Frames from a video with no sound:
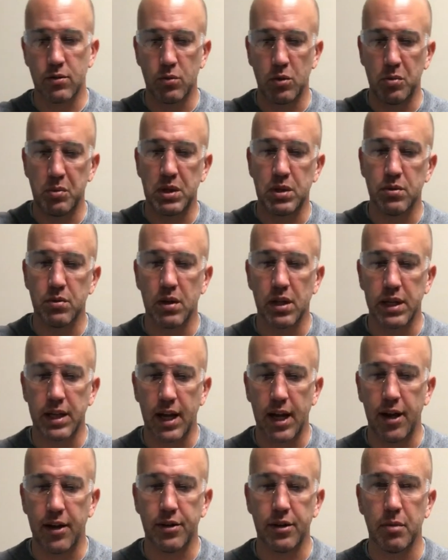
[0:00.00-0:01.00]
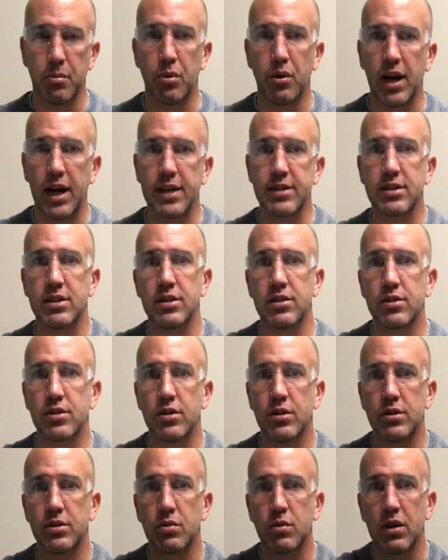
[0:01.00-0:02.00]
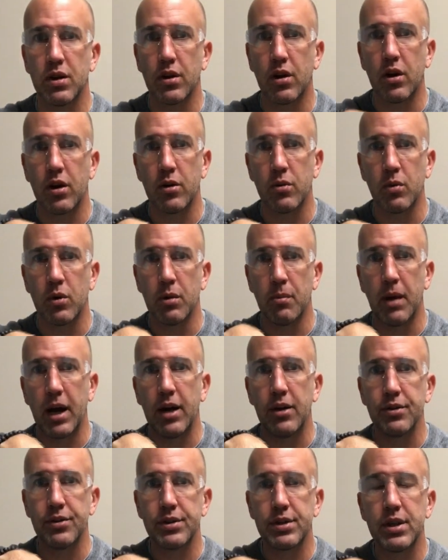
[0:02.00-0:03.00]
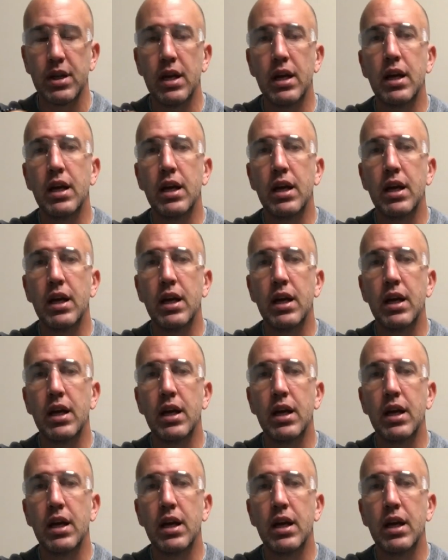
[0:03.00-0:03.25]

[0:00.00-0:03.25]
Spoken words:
We'll be drilling out the brass inserts where the hardware mounts.